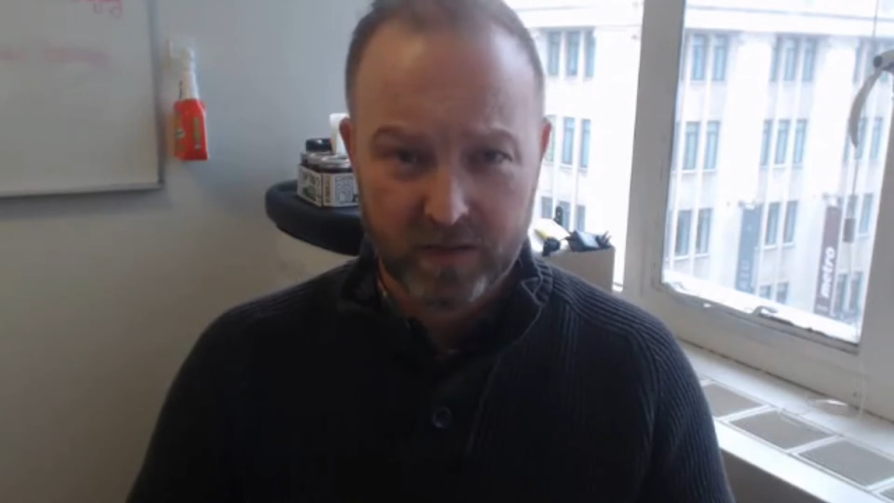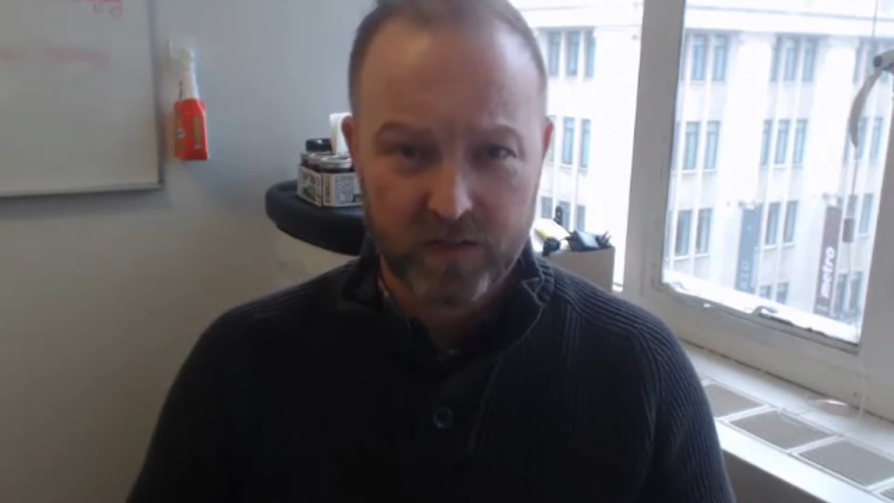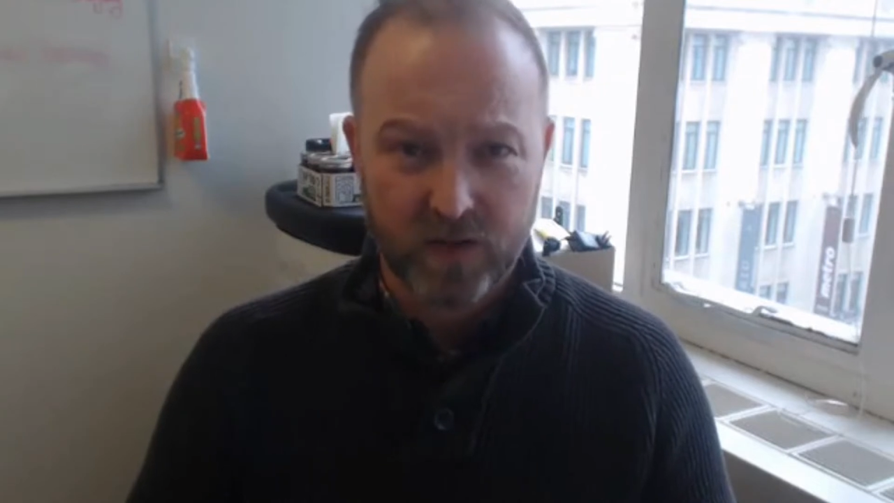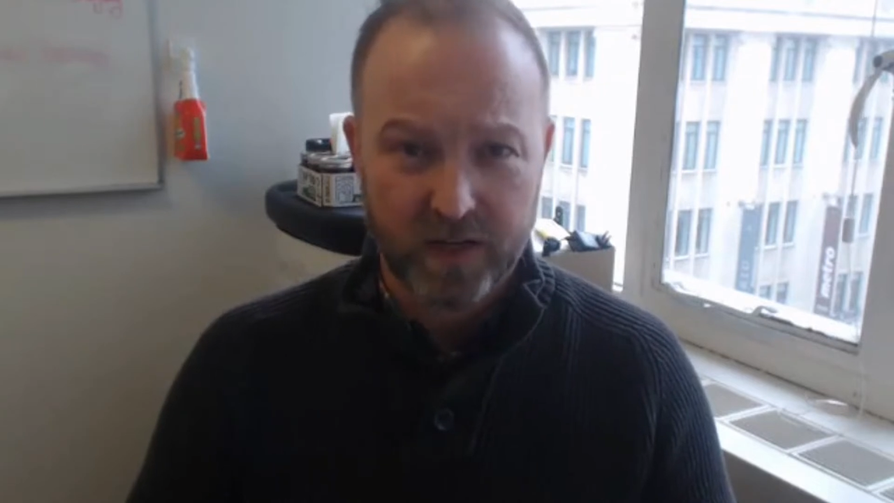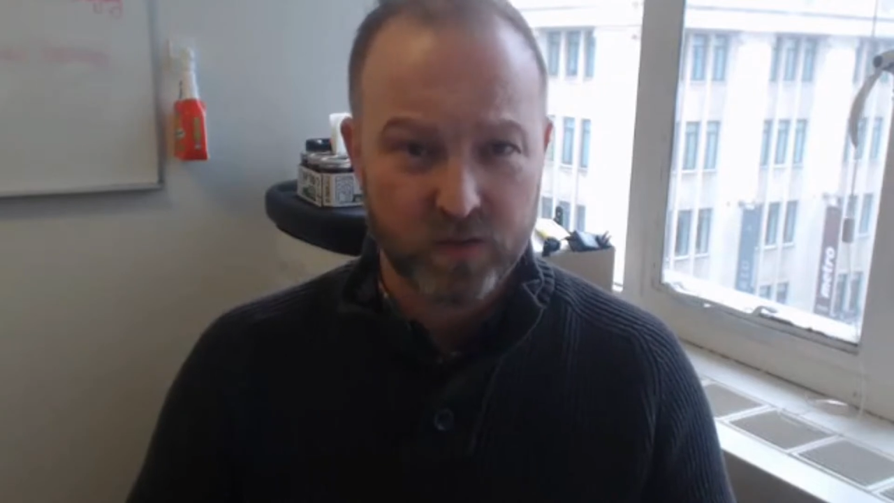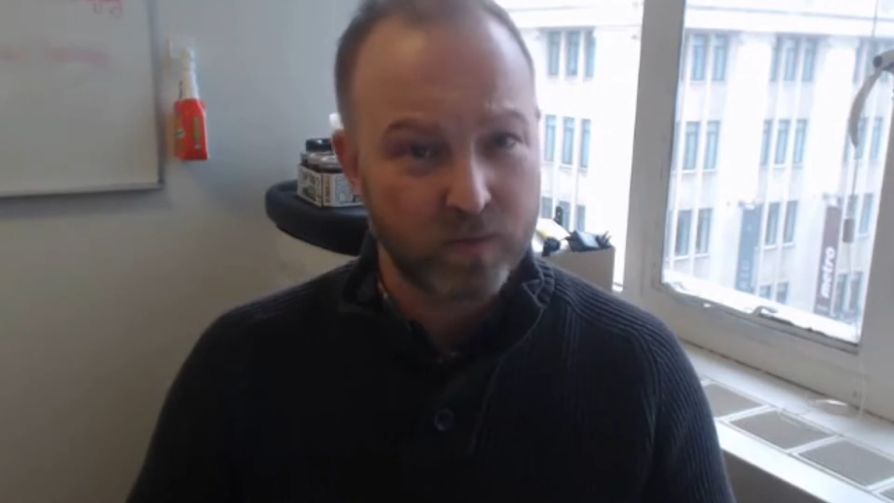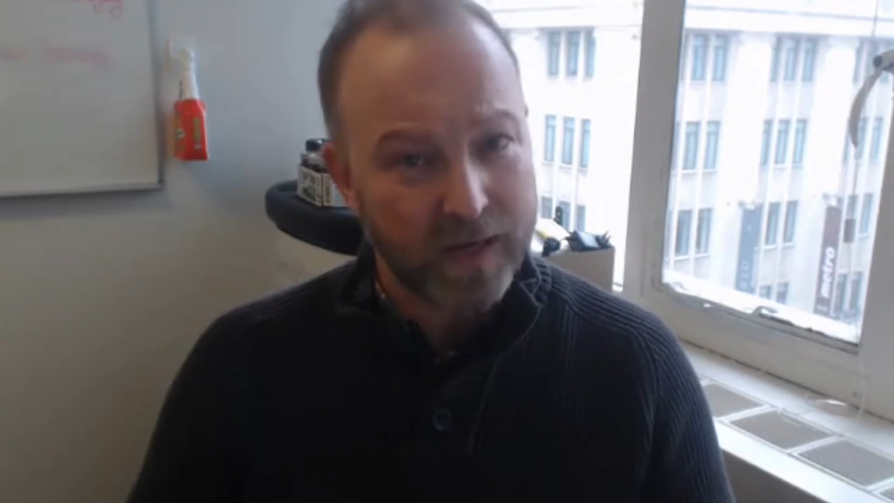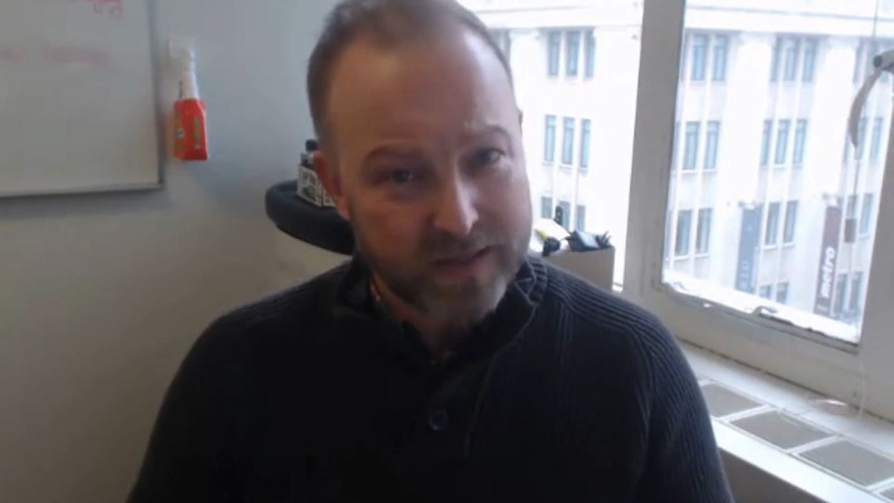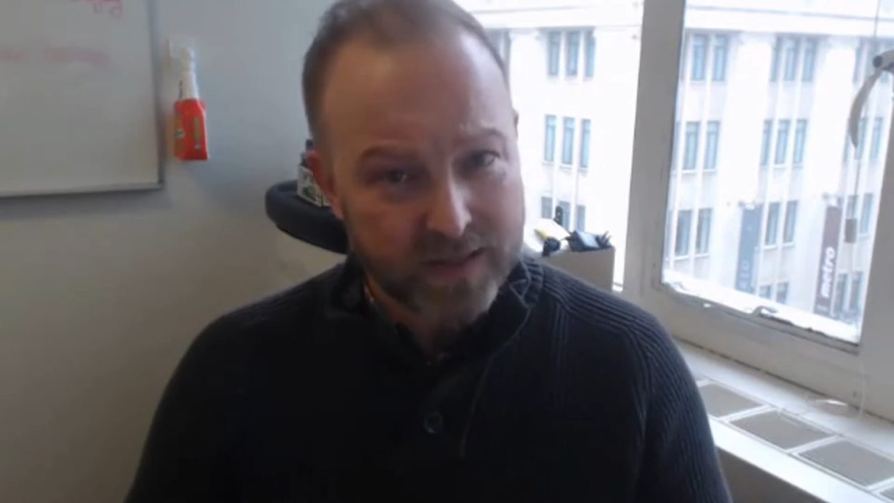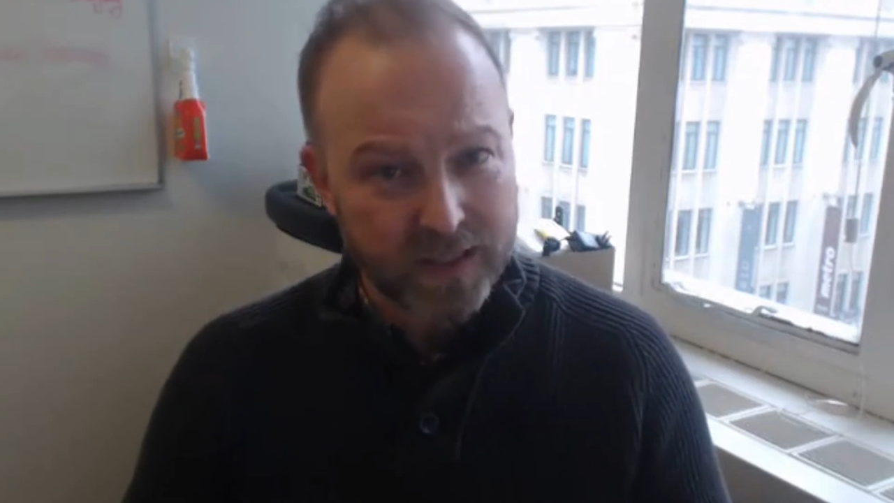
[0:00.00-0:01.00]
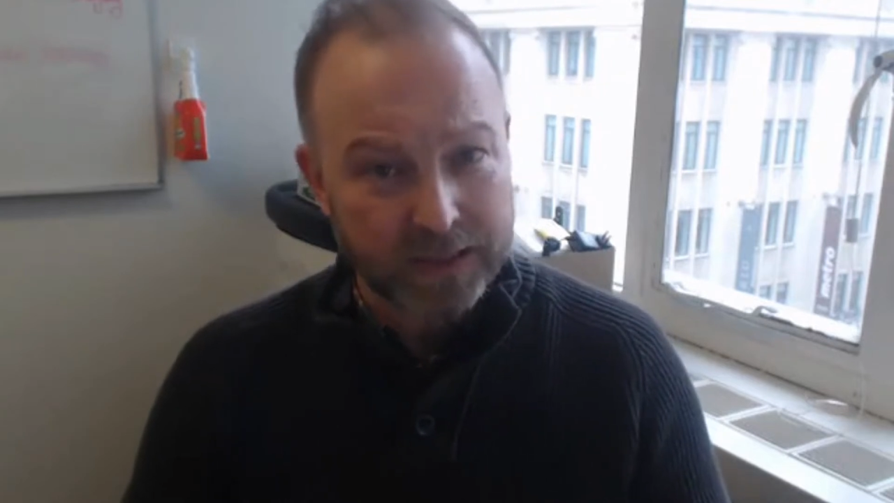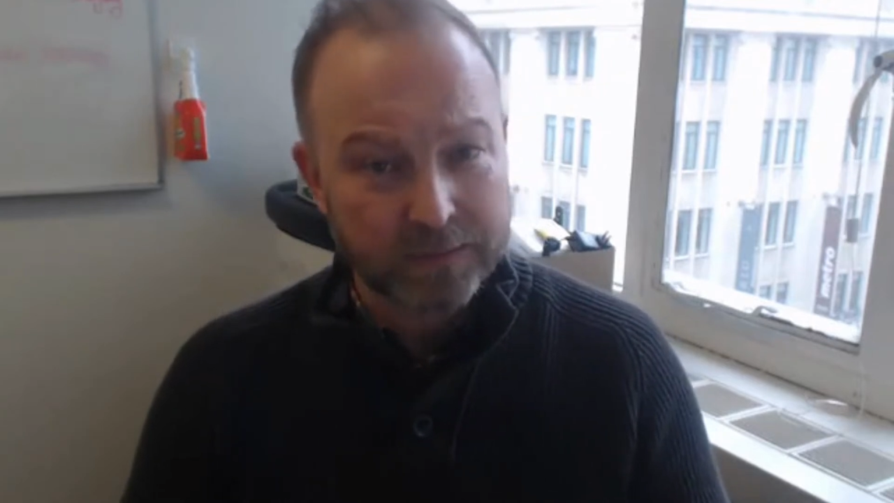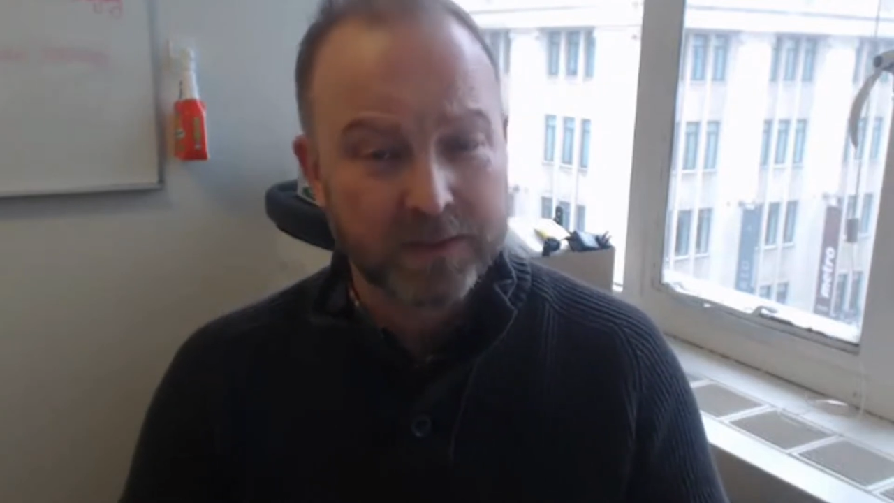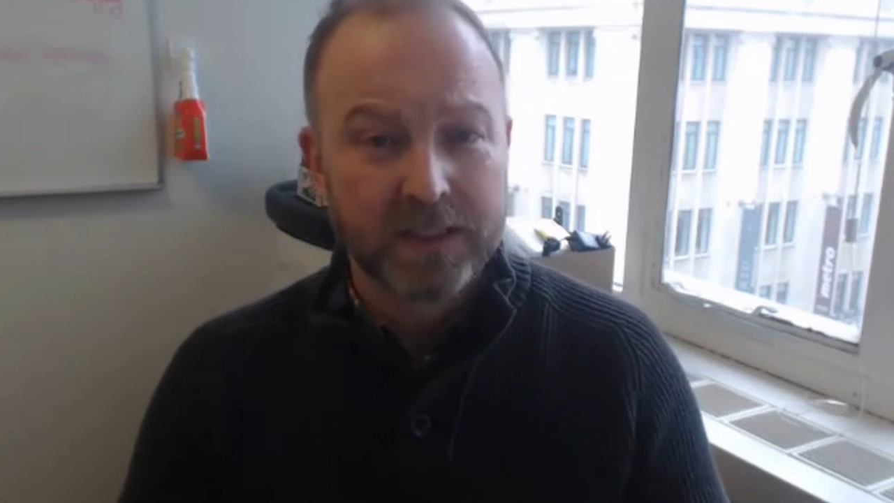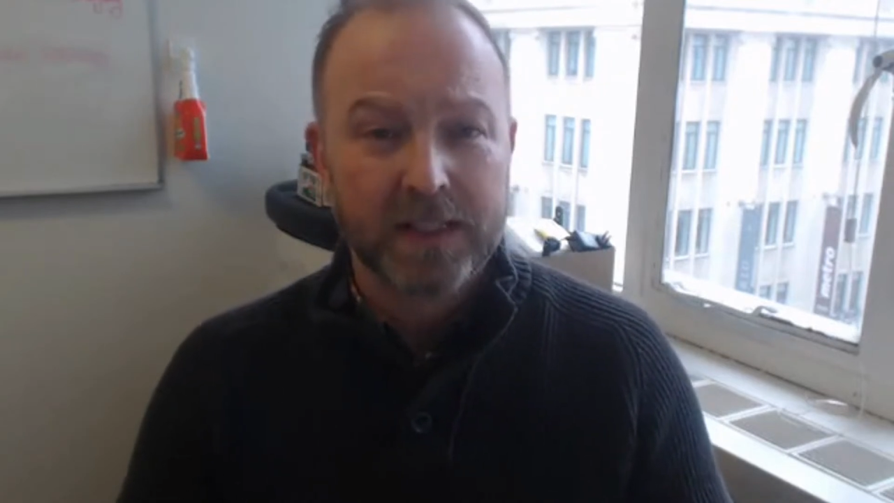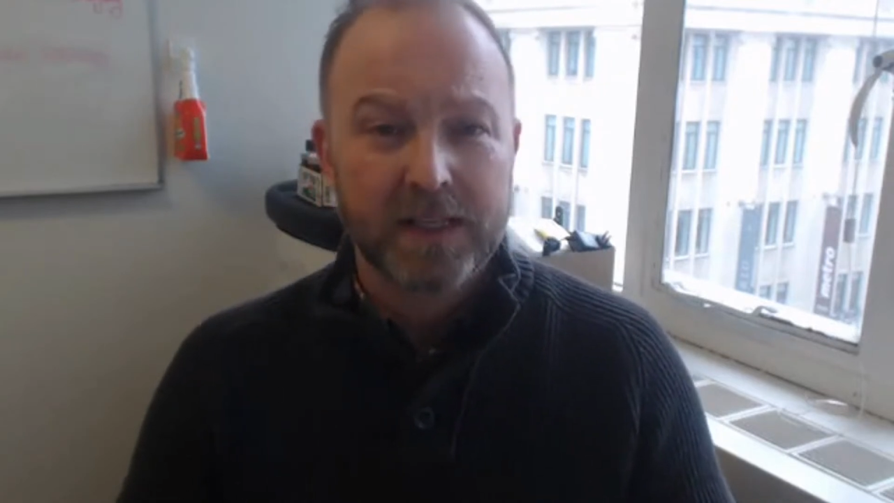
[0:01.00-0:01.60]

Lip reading: trying to arrest him,